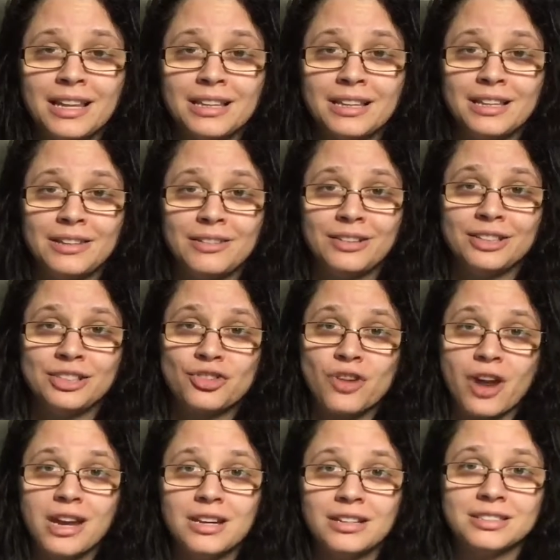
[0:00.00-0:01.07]
like the, the
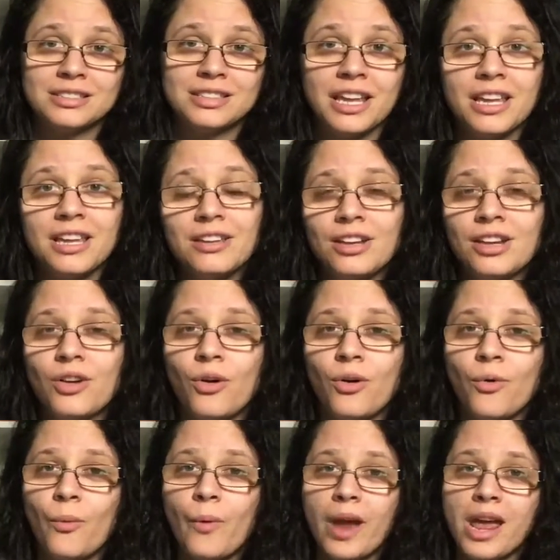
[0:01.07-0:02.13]
trainers, they
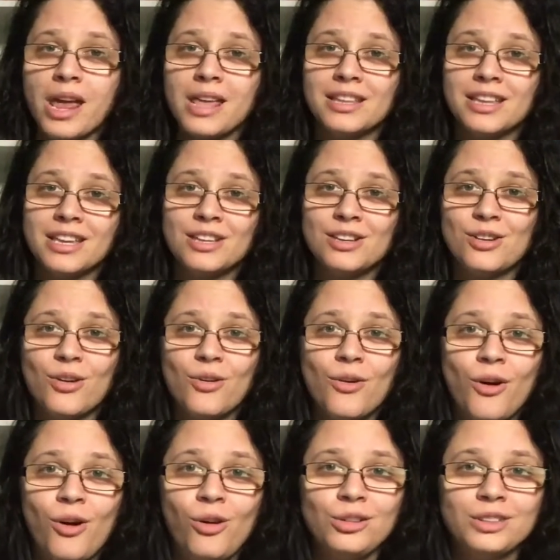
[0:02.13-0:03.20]
go away, they
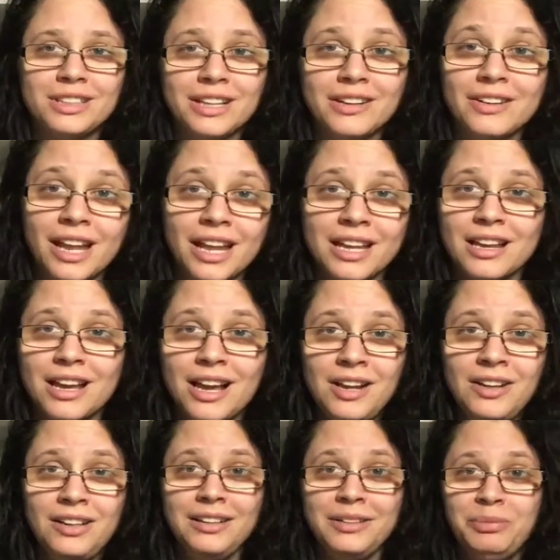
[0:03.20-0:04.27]
grow older. They like,
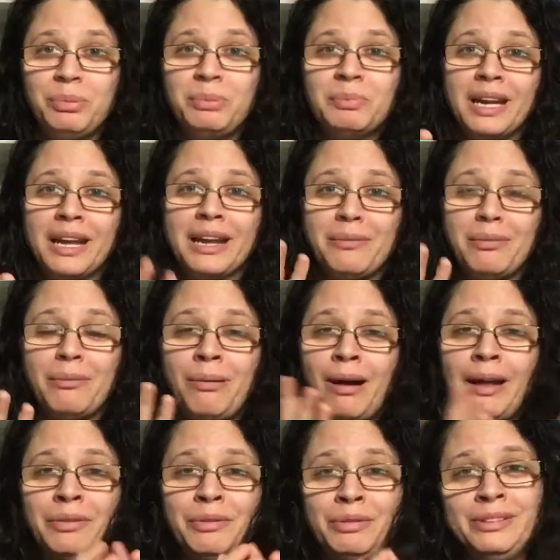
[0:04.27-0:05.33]
I'm like,
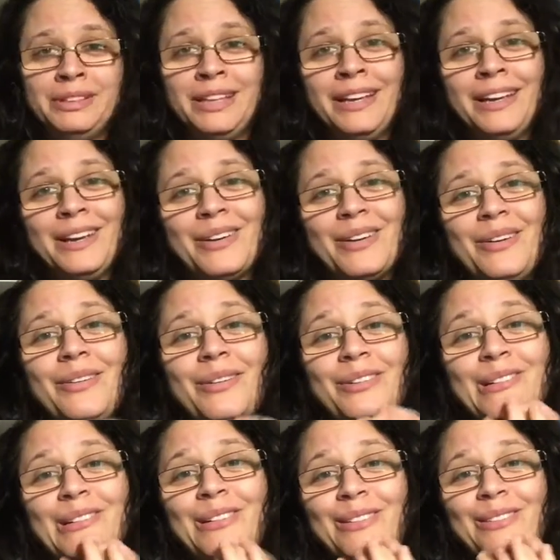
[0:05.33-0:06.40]
why don't they grow
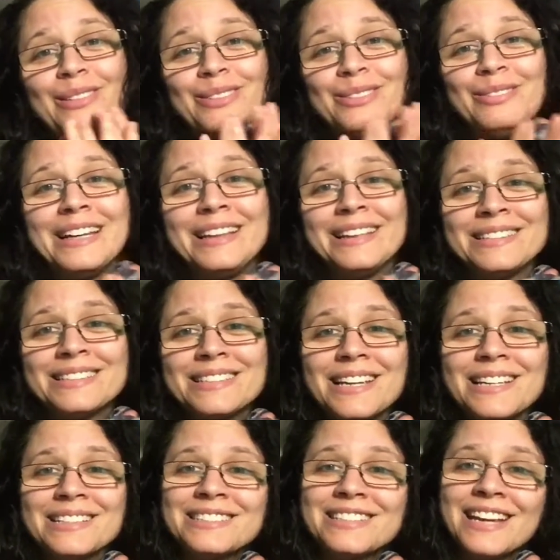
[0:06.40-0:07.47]
old? Why does
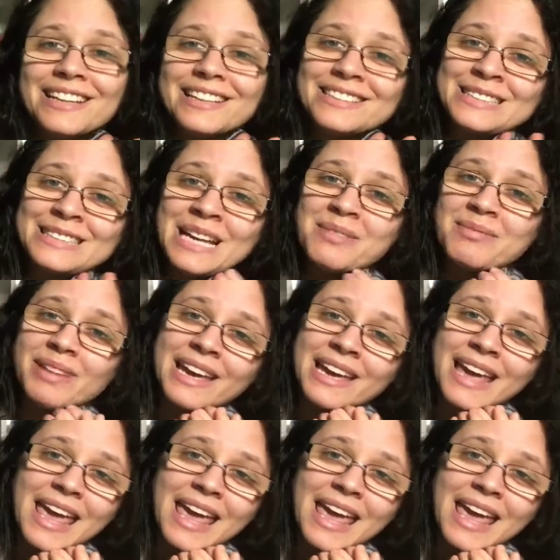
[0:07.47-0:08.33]
he stay the same